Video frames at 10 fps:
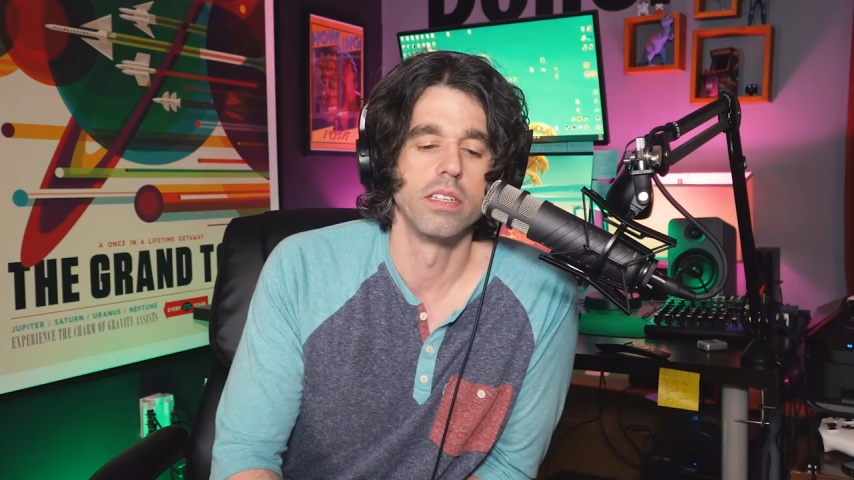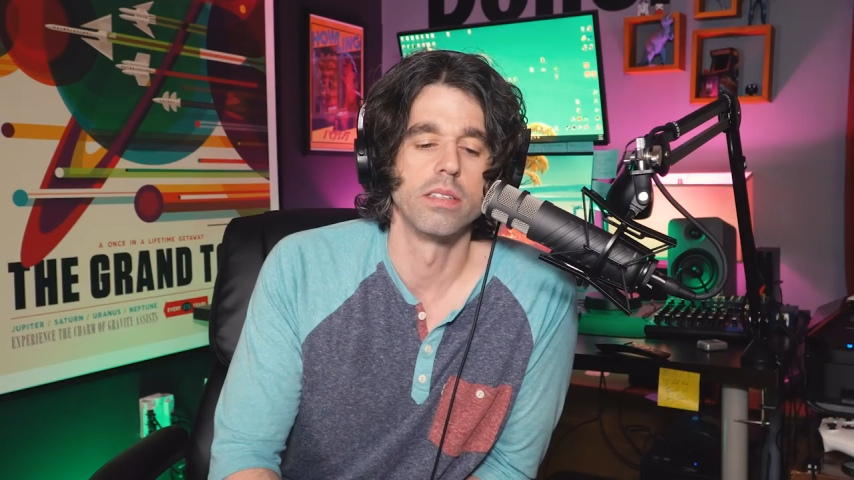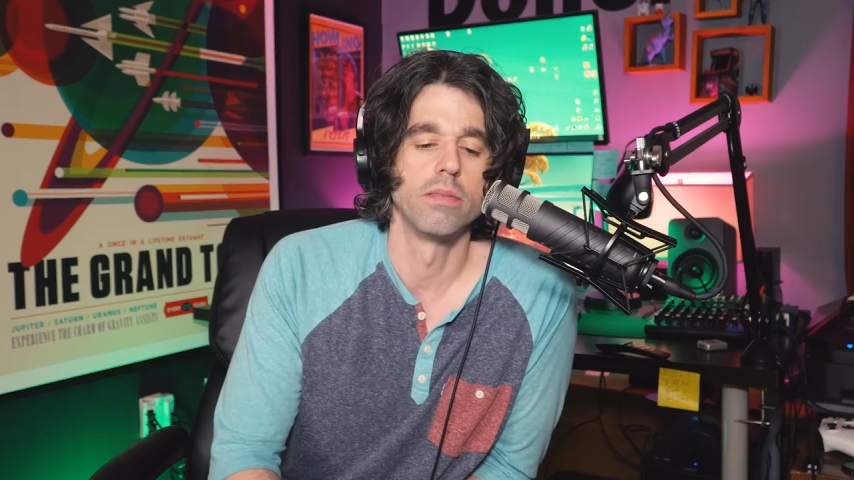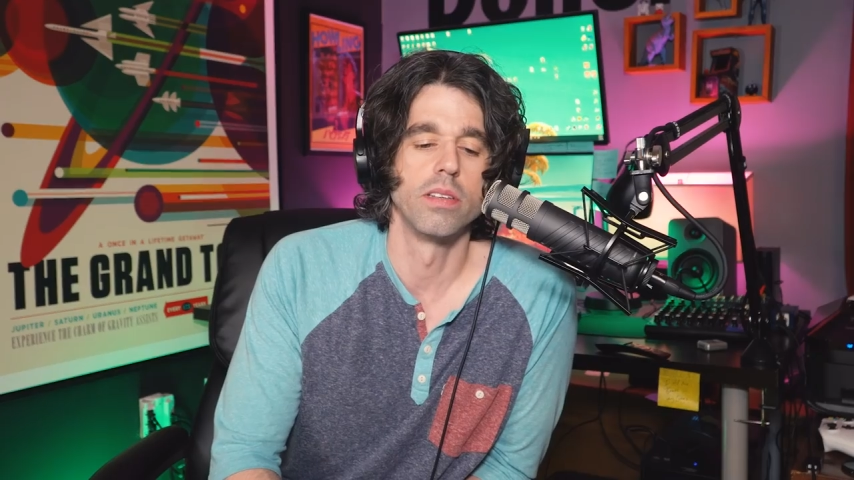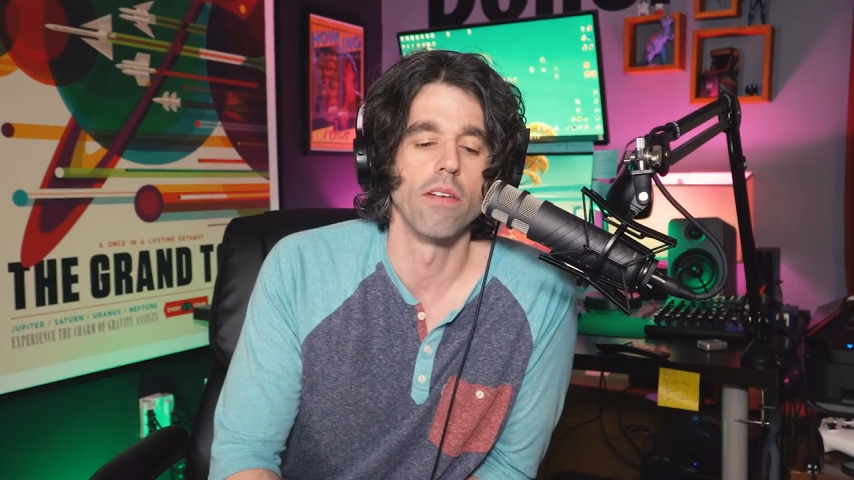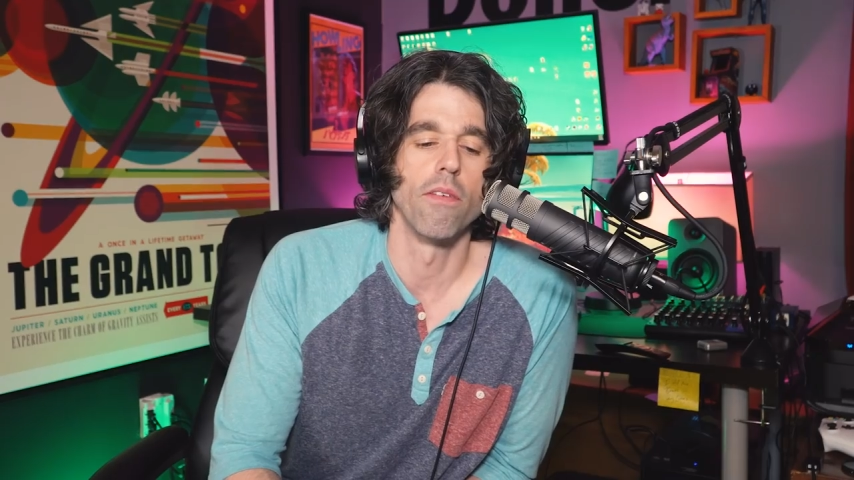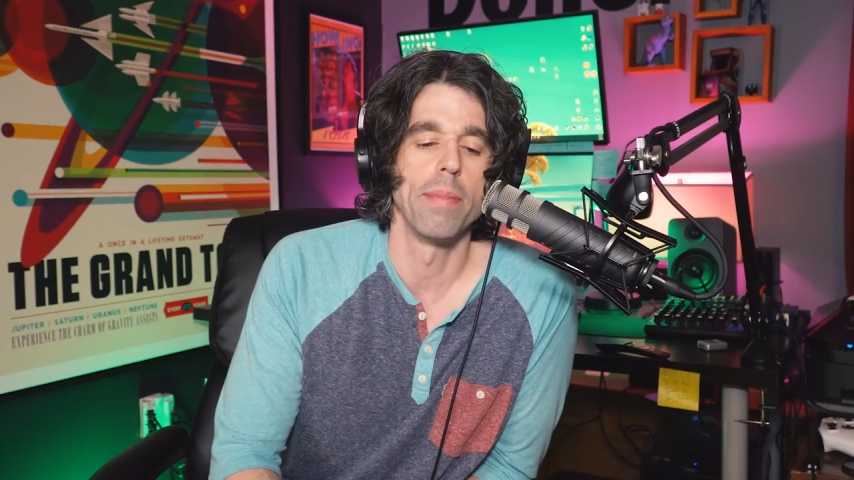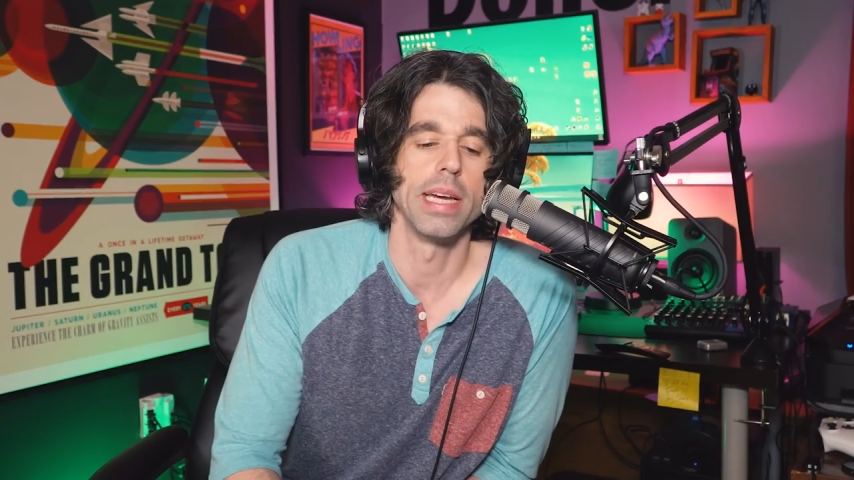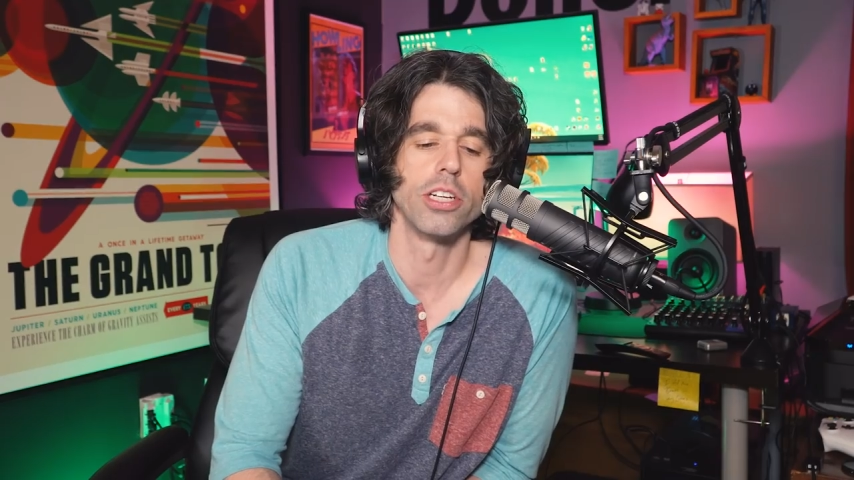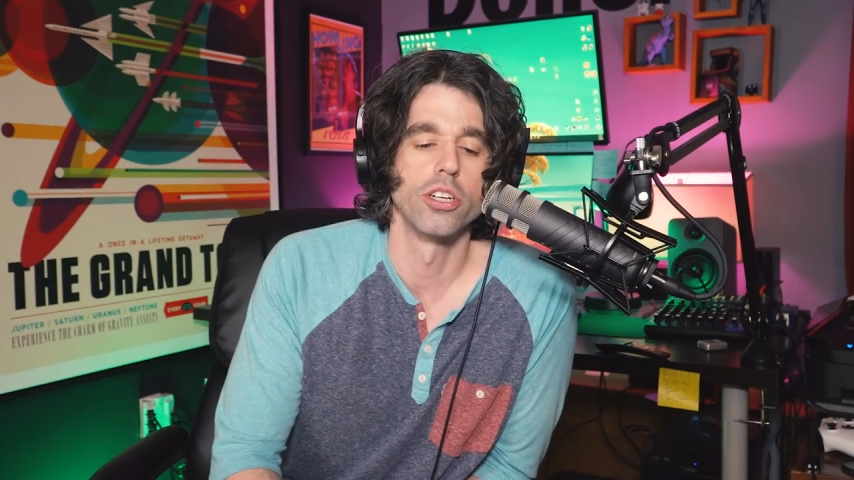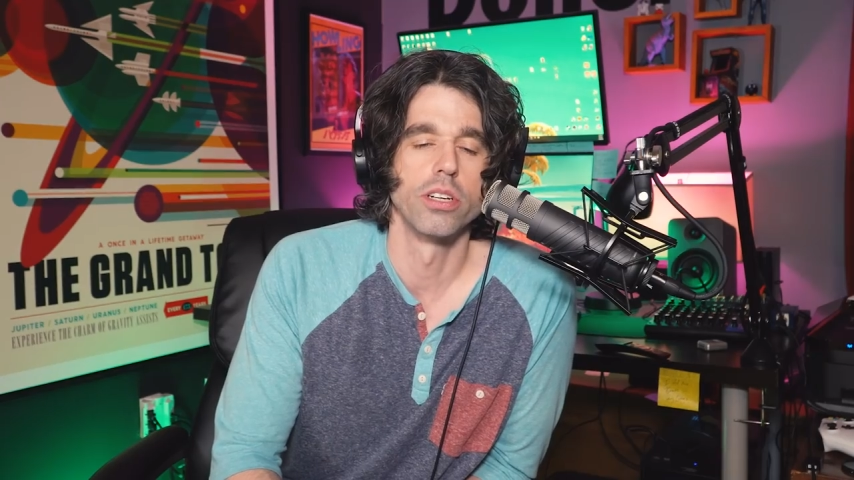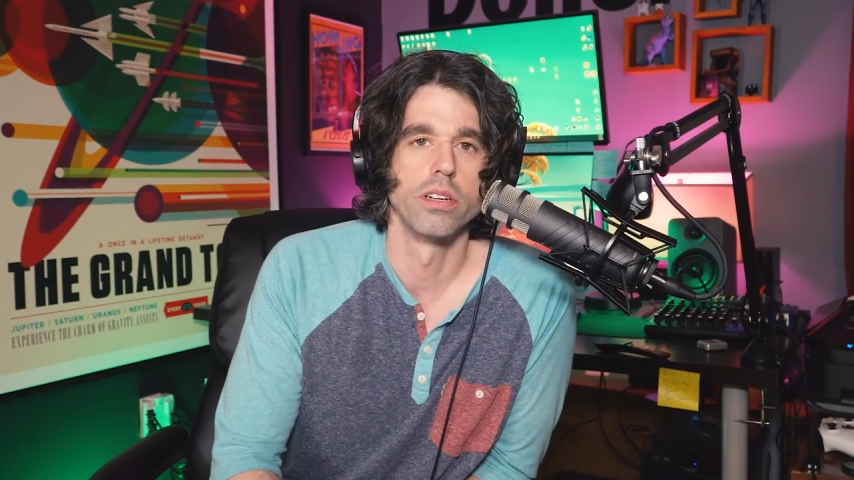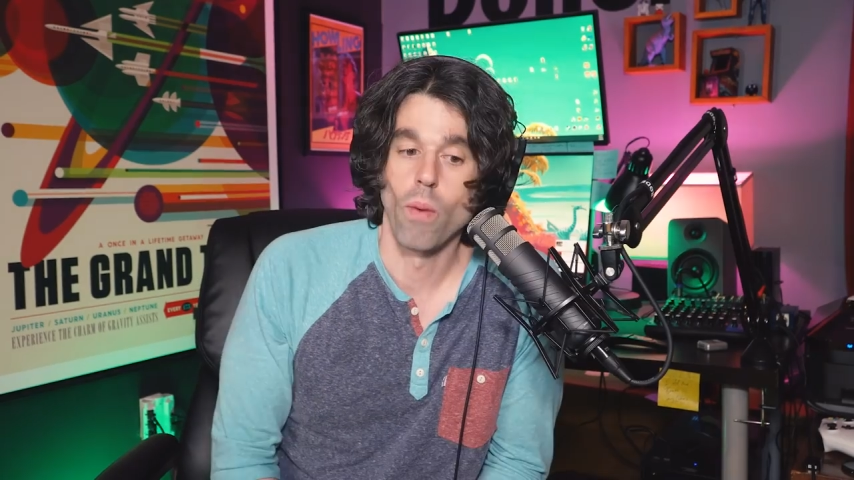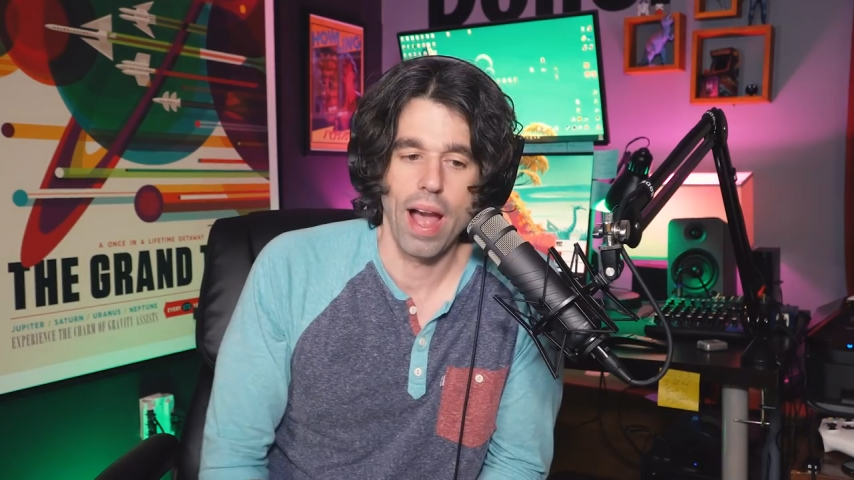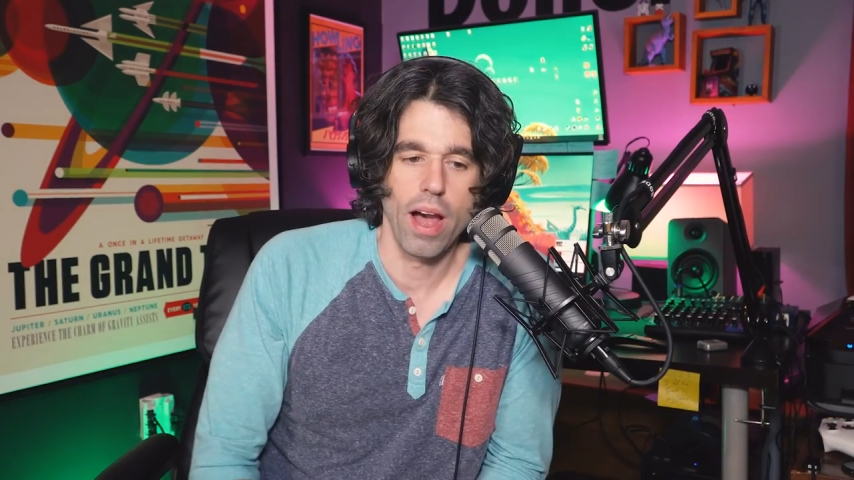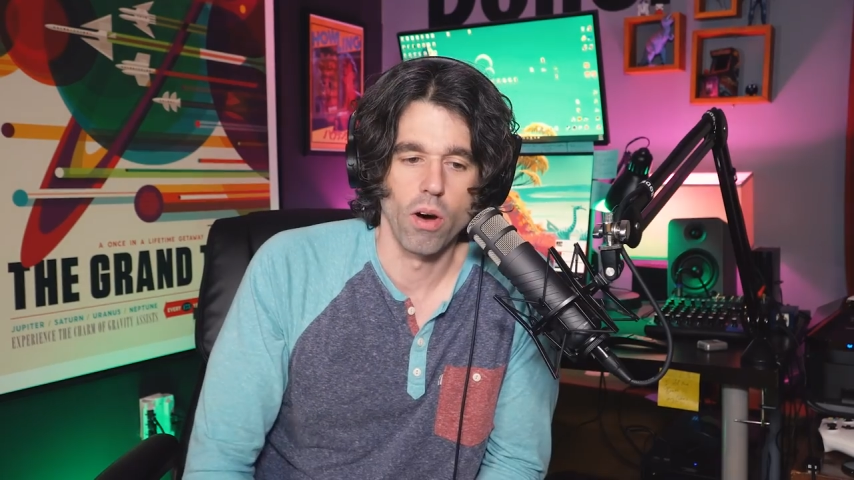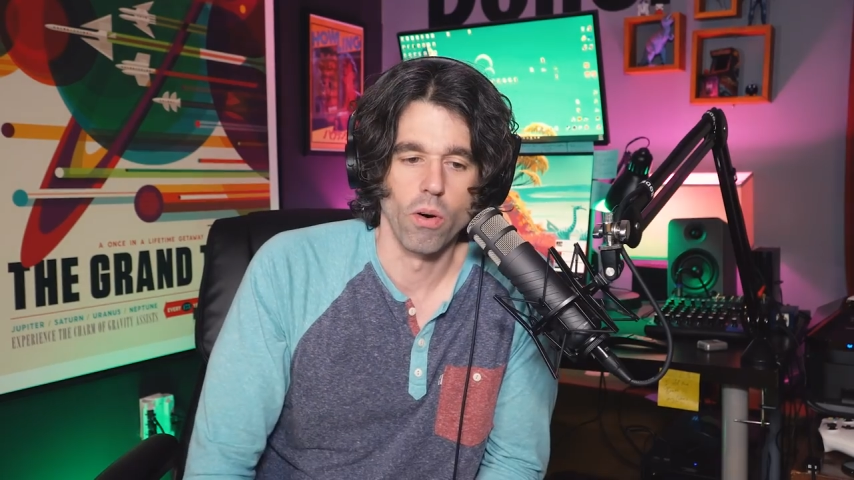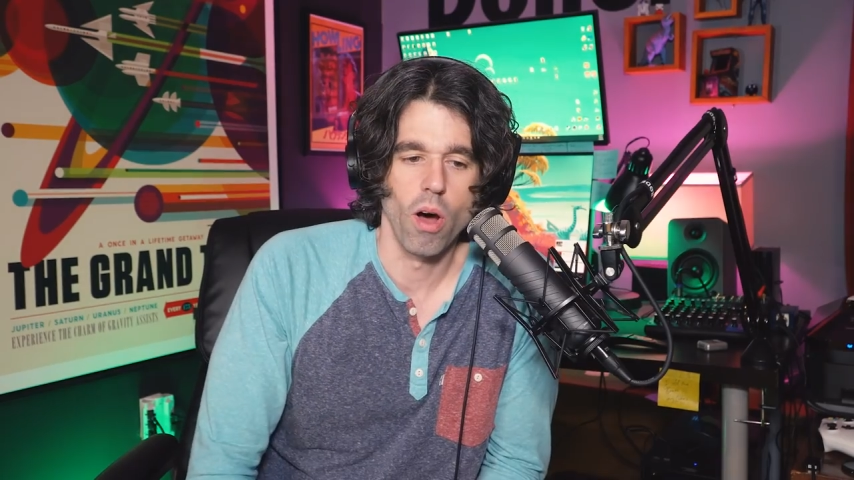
You son of a bitch. Wow.